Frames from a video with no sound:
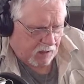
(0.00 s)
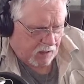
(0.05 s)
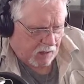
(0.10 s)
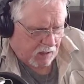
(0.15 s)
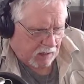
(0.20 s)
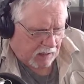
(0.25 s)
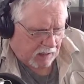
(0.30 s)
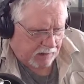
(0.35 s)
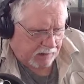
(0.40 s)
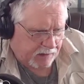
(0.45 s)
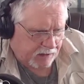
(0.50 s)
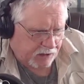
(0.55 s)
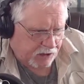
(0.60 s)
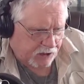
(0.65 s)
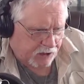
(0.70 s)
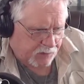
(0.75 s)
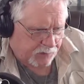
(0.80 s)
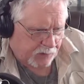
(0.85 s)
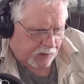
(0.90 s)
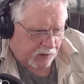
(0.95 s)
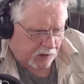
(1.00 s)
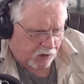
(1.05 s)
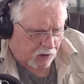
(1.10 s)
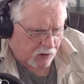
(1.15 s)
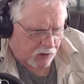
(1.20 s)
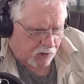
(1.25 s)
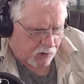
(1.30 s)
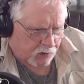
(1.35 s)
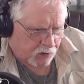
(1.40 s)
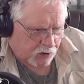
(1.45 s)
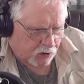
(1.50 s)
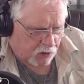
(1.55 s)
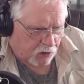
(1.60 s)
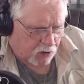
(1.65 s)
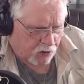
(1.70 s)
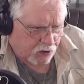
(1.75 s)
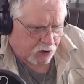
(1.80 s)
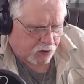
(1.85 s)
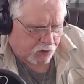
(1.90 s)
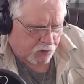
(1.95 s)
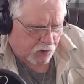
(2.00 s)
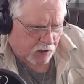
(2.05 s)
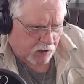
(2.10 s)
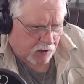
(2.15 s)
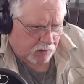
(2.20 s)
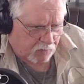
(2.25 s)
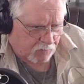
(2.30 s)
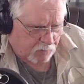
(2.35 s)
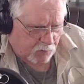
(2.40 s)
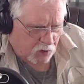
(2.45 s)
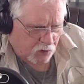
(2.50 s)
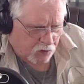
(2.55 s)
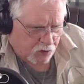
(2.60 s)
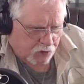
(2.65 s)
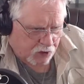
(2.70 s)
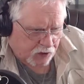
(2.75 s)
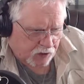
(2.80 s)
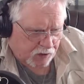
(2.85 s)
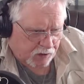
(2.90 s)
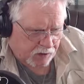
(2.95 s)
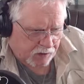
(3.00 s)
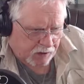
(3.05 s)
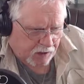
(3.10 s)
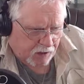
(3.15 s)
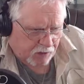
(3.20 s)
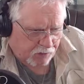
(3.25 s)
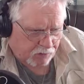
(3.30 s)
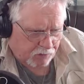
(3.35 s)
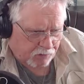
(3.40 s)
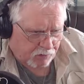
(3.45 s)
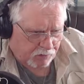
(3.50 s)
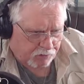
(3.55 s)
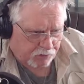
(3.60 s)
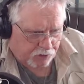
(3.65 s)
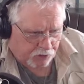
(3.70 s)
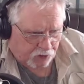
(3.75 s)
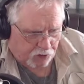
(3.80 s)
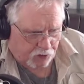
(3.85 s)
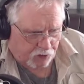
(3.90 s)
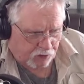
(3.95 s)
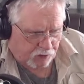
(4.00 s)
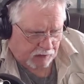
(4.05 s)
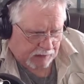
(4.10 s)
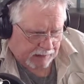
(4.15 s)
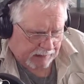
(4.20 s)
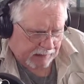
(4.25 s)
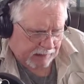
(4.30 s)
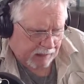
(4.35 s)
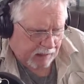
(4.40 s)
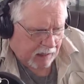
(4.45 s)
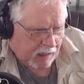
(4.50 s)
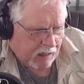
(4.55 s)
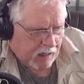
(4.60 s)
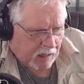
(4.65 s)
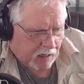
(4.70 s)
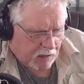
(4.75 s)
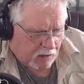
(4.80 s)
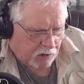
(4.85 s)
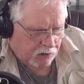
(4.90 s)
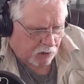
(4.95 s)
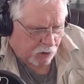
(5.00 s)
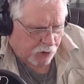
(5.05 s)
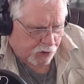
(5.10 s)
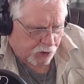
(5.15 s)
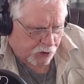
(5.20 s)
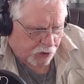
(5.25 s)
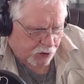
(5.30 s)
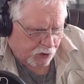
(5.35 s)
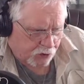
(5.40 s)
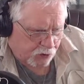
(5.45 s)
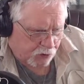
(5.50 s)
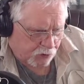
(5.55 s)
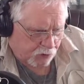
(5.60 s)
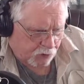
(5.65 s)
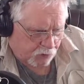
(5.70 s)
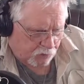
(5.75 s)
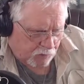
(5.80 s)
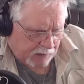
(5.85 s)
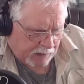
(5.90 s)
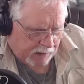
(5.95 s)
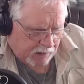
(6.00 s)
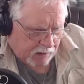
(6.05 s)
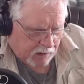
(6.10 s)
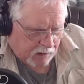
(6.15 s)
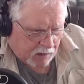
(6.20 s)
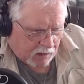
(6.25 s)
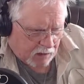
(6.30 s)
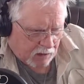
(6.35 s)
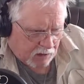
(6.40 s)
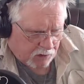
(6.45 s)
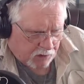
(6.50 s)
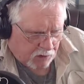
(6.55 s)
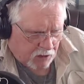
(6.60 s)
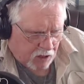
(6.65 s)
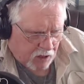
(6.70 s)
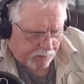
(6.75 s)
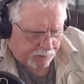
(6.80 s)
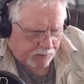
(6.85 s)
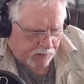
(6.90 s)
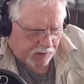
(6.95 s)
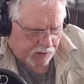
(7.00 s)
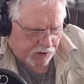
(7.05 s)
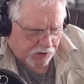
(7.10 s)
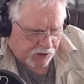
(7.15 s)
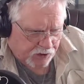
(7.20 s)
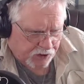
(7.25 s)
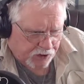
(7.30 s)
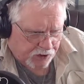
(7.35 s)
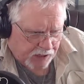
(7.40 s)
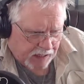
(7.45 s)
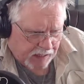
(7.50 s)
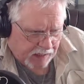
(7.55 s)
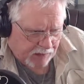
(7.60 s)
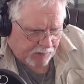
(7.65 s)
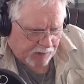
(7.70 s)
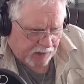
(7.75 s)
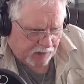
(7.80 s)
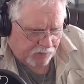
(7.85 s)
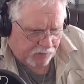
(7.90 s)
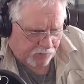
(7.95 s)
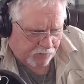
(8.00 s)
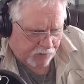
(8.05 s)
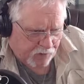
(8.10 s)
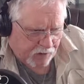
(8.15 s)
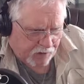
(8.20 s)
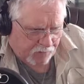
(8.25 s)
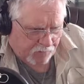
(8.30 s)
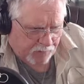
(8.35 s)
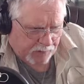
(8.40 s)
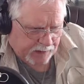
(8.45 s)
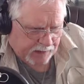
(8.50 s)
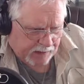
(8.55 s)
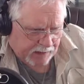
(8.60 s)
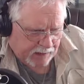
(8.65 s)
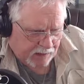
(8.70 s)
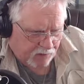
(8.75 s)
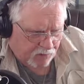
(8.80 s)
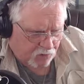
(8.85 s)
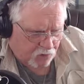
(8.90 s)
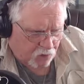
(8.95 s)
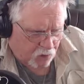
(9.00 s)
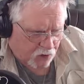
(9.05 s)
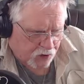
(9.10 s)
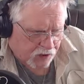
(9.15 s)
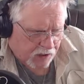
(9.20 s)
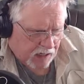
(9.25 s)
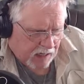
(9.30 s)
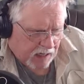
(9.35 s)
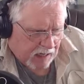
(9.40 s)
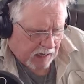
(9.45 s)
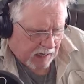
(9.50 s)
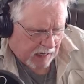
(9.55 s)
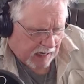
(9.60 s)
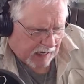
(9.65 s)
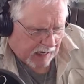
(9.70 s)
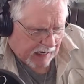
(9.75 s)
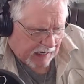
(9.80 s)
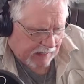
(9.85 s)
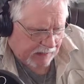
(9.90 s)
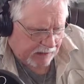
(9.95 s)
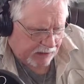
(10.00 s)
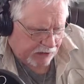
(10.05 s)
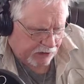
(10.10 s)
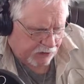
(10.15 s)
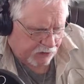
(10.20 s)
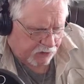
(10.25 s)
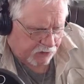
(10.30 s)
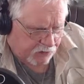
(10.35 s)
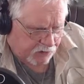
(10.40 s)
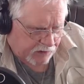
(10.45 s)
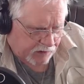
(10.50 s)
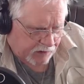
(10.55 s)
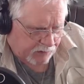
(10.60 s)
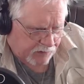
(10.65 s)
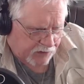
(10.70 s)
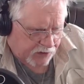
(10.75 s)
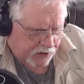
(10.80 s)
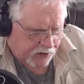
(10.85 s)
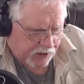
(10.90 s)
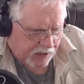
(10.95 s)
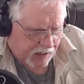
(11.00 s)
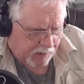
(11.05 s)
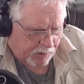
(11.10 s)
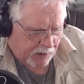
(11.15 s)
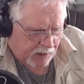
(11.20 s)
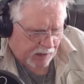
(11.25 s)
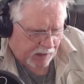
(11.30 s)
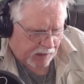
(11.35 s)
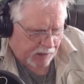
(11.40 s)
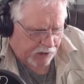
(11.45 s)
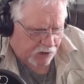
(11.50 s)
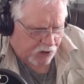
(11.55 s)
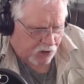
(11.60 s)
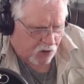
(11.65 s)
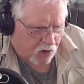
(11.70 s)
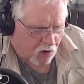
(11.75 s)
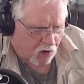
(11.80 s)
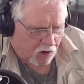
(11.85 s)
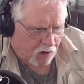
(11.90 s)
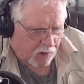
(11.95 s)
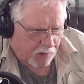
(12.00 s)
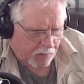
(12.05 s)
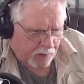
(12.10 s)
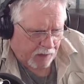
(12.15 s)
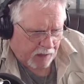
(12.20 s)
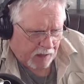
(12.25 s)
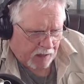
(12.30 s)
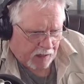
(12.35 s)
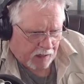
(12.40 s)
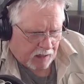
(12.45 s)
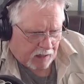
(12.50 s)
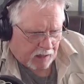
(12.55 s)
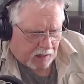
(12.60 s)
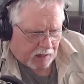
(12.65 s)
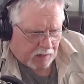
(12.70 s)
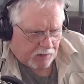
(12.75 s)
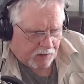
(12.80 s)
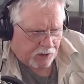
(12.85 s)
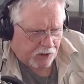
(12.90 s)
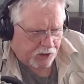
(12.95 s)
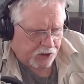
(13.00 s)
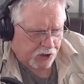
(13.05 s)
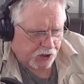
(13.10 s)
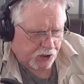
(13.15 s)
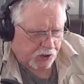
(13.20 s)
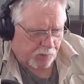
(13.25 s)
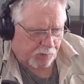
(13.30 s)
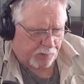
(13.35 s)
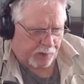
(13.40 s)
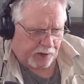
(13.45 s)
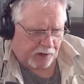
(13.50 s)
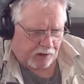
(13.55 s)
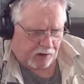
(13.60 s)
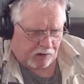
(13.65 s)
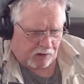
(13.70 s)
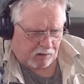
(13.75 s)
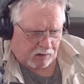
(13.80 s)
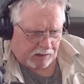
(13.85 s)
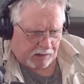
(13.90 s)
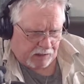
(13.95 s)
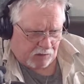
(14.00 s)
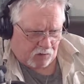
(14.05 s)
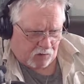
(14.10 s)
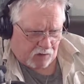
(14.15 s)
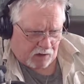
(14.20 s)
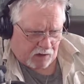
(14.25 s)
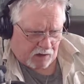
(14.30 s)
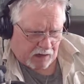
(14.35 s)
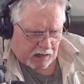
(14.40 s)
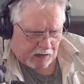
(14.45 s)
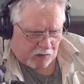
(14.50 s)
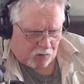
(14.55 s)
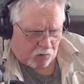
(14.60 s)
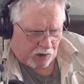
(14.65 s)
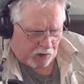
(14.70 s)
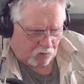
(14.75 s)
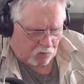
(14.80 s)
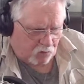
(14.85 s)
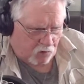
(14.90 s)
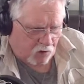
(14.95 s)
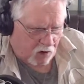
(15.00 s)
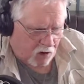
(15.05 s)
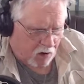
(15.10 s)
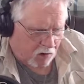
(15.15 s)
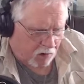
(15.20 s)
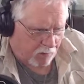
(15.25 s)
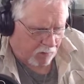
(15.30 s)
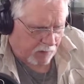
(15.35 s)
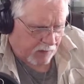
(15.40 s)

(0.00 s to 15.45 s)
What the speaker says: I did this because there was a large truck of mulch in the other turn lane closest to the right. The cop does the same in front of me, and of course, I yield to him and stay behind his car. This is apparently where I went wrong.